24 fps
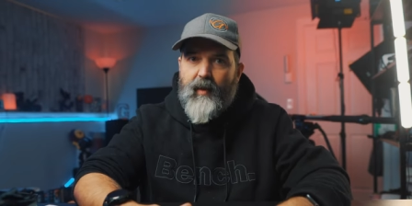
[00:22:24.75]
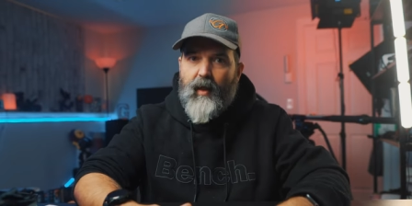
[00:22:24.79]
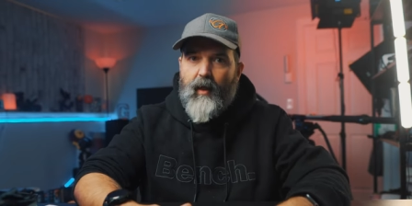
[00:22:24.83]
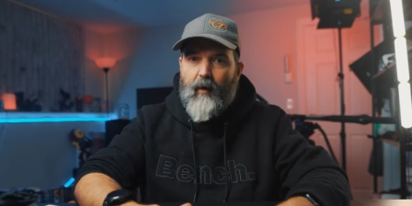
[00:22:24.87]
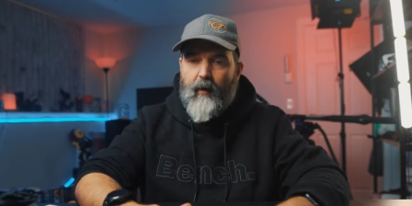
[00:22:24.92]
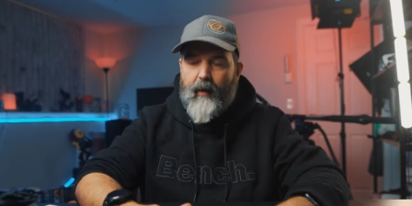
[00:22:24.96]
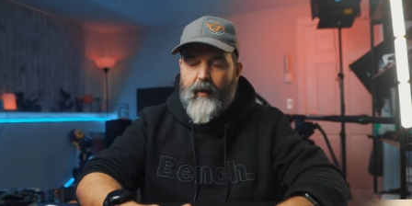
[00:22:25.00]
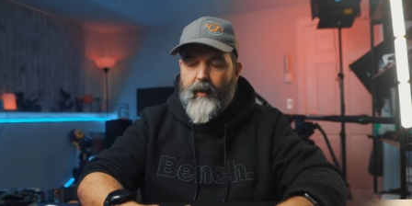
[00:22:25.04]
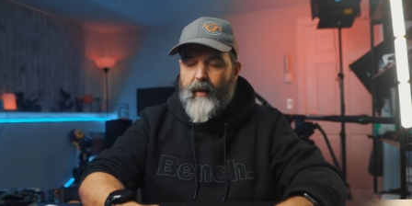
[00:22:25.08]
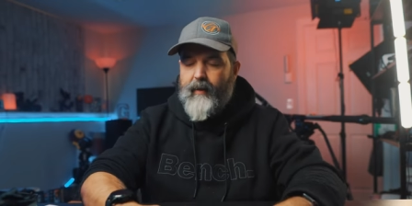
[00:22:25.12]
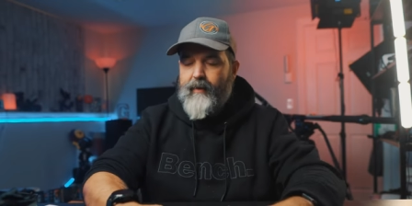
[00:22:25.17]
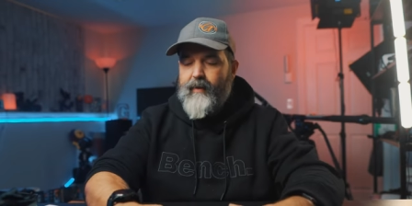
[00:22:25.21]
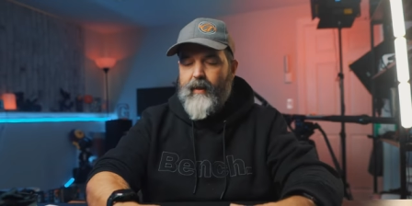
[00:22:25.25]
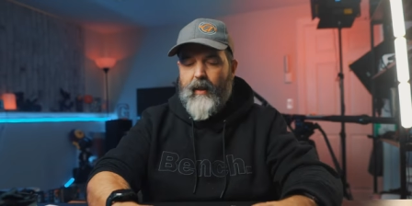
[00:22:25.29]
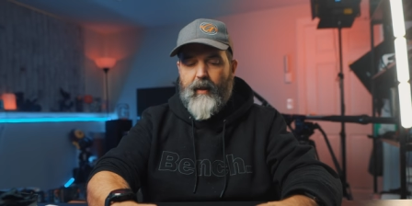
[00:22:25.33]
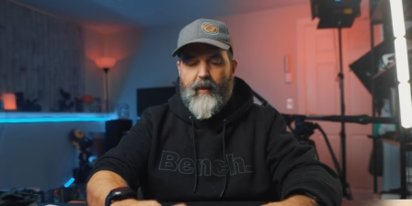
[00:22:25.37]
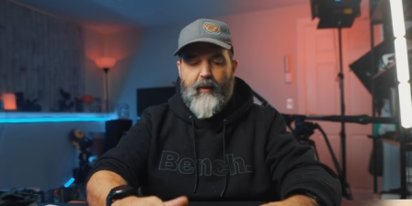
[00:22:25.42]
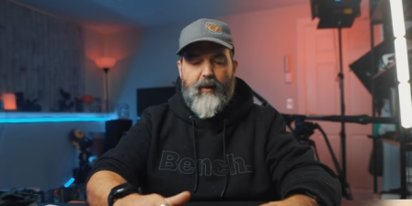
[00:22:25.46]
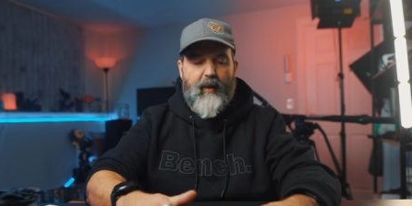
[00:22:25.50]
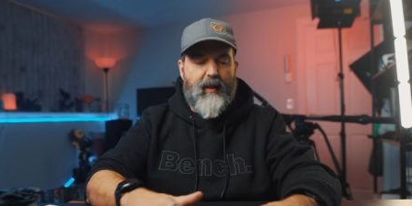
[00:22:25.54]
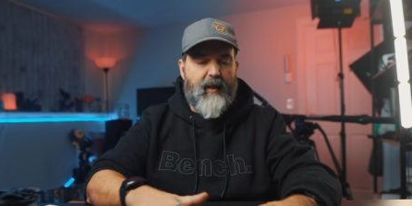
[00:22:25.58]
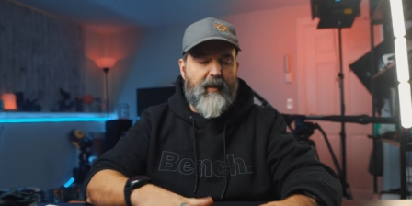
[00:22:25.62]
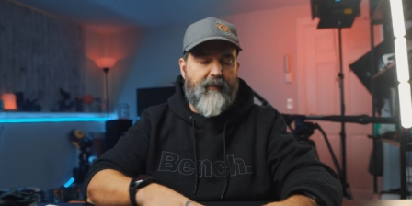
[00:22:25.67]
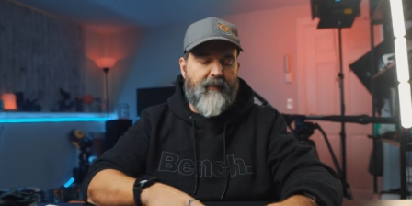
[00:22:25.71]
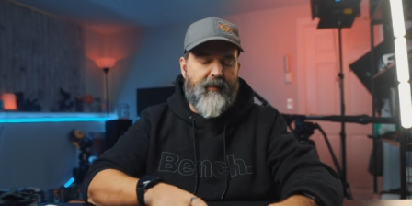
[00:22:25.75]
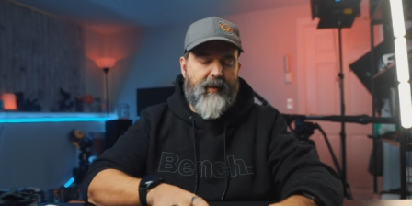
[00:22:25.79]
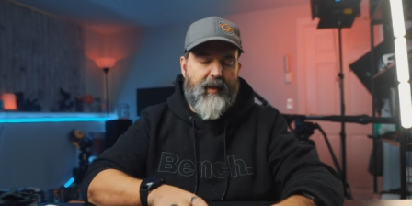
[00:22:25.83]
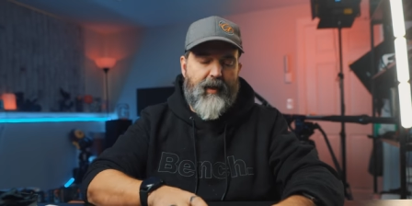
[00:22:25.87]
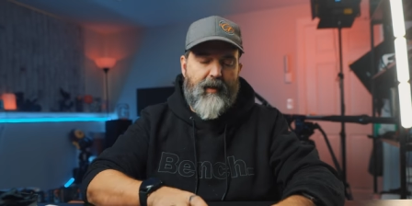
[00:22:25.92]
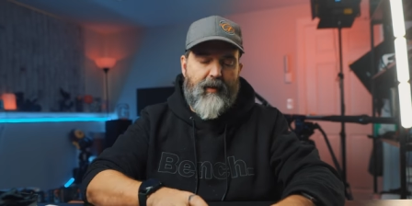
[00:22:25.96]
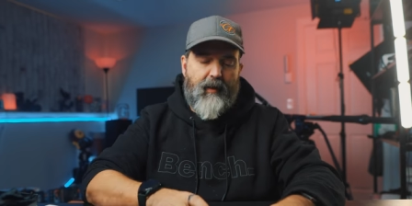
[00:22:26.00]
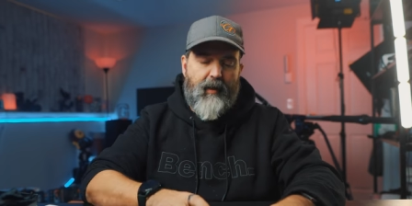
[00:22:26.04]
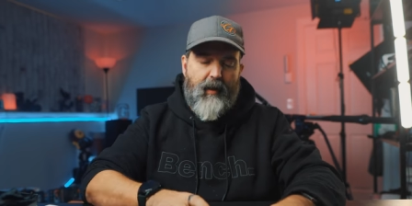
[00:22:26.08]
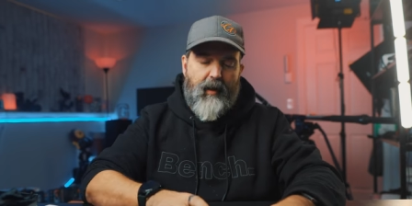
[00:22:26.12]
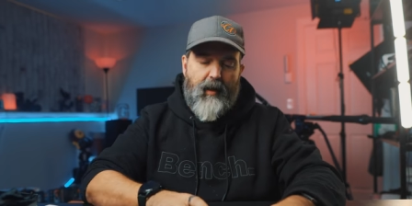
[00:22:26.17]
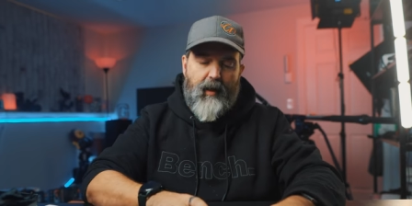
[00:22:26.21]
All right, guys, I'm going to leave you
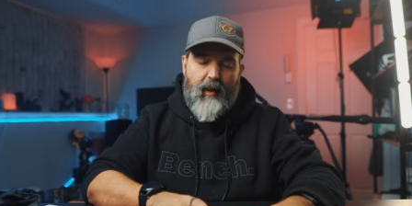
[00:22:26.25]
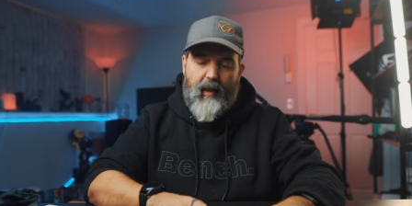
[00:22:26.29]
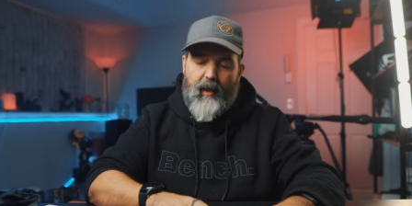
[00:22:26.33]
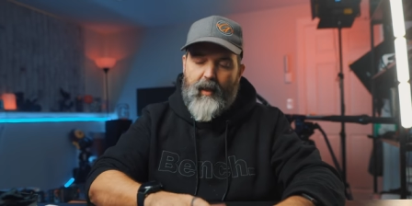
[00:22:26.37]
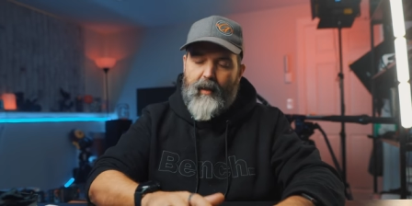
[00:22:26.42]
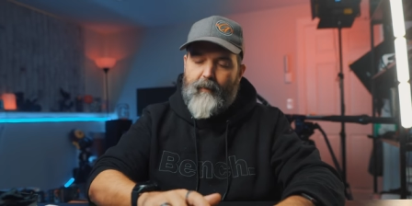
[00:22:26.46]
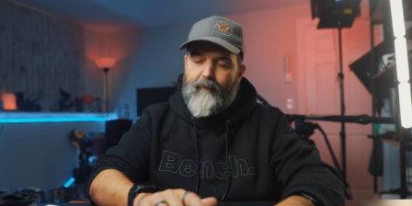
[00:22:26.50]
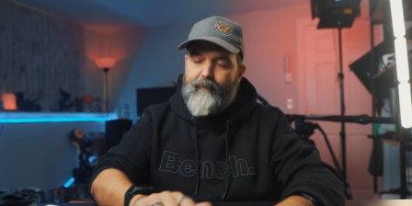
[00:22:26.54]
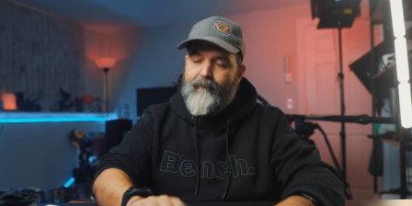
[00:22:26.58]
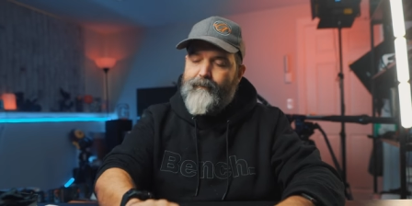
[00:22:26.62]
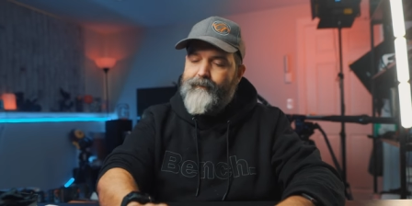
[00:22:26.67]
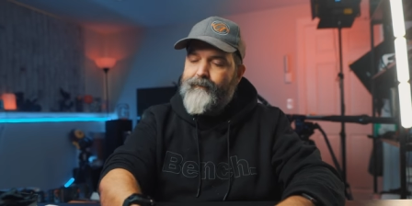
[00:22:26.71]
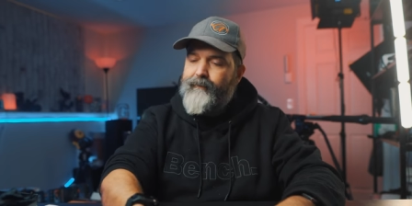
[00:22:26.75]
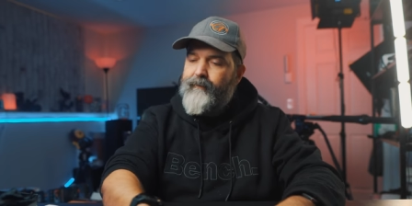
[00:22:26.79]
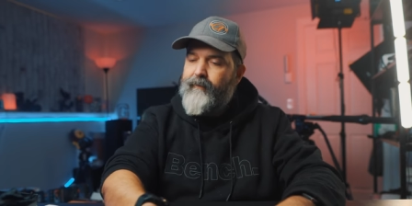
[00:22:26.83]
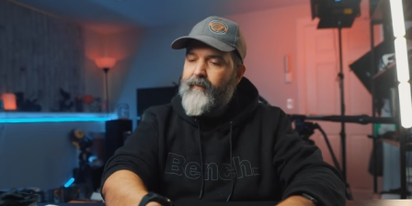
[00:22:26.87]
there. Um,